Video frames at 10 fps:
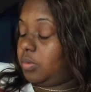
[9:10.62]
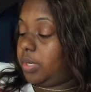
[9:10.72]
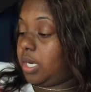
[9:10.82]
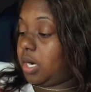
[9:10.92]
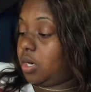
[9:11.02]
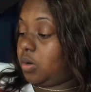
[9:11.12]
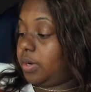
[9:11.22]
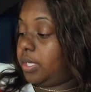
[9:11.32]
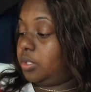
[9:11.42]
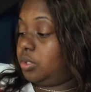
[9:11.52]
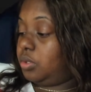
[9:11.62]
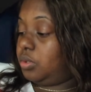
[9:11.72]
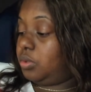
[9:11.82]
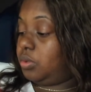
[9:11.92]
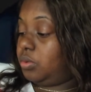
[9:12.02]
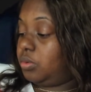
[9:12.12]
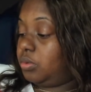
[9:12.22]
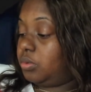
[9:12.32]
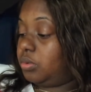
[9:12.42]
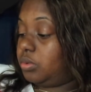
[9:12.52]
We are going
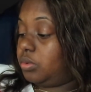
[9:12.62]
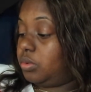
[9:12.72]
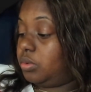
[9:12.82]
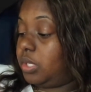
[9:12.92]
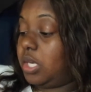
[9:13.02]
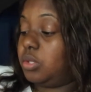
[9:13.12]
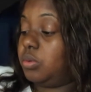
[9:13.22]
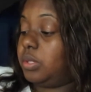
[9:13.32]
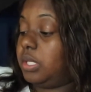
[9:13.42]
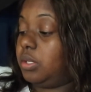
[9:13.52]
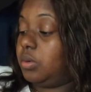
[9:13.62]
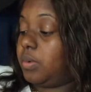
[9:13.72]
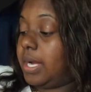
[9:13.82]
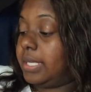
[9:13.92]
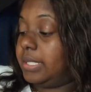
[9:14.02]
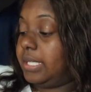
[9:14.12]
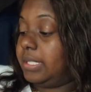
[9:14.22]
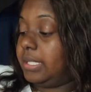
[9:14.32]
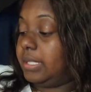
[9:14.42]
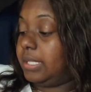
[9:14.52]
to, they're doing the little wine
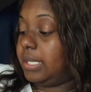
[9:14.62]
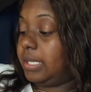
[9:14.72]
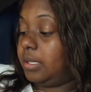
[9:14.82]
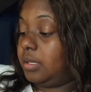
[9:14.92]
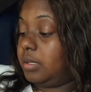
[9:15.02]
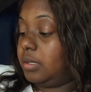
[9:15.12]
tasting thing.